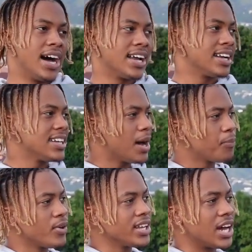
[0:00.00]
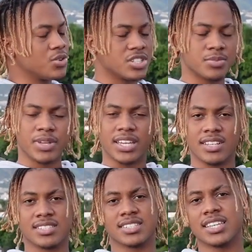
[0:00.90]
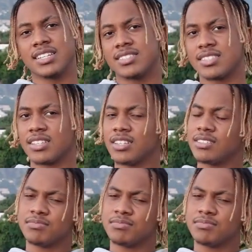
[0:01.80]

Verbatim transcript: And at that point, I was just making skits